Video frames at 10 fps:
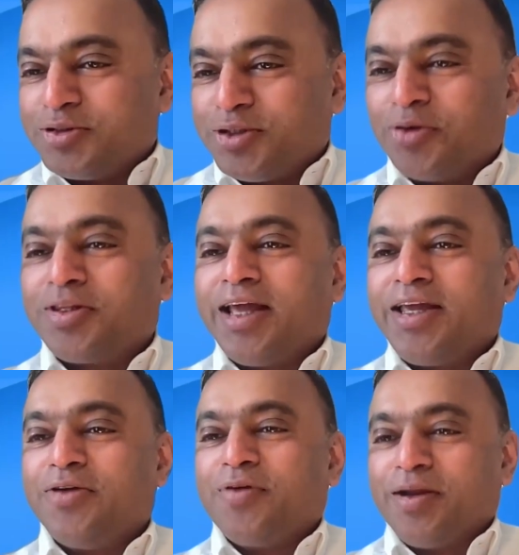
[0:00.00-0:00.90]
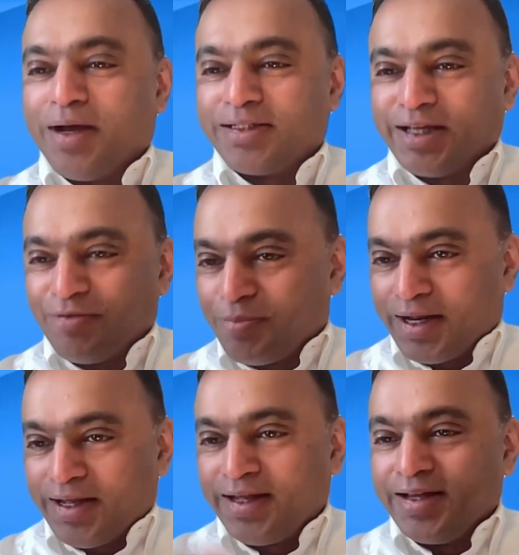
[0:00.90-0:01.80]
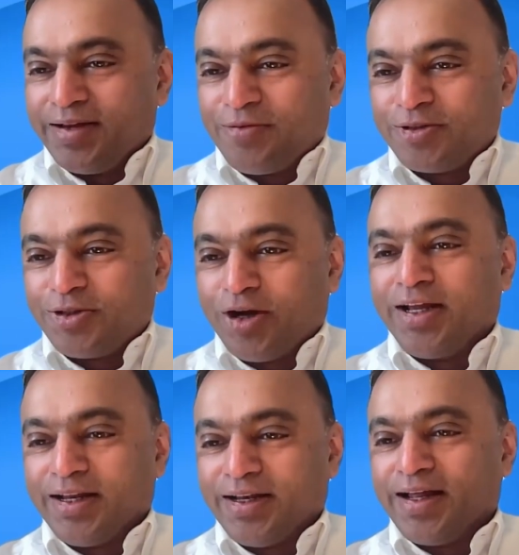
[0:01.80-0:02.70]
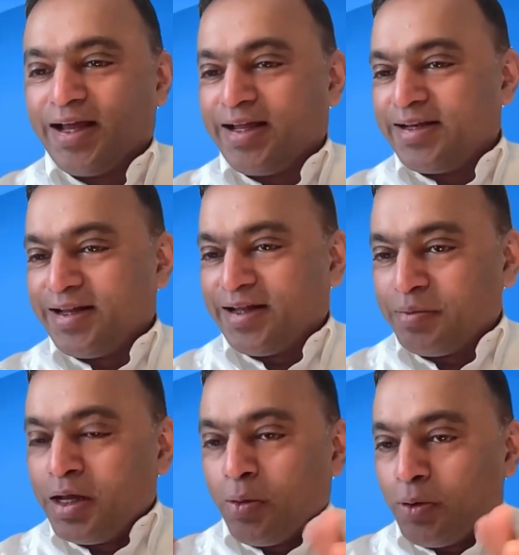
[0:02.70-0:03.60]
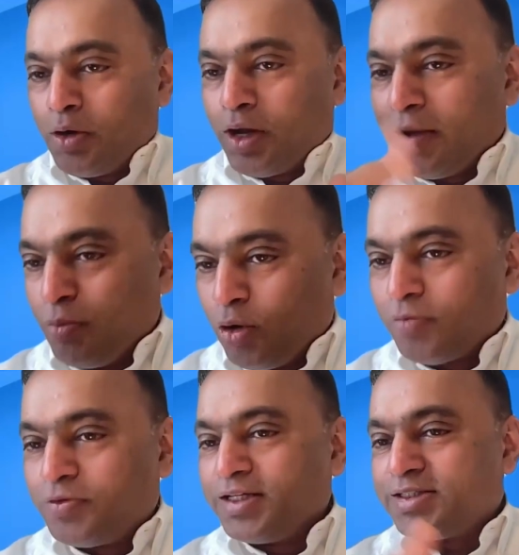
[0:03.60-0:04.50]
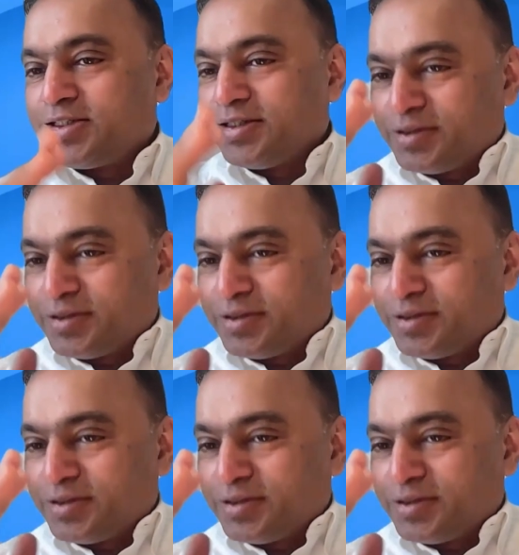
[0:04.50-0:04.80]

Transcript: So thank you very much, everybody, for joining in. And we're going to have more of this.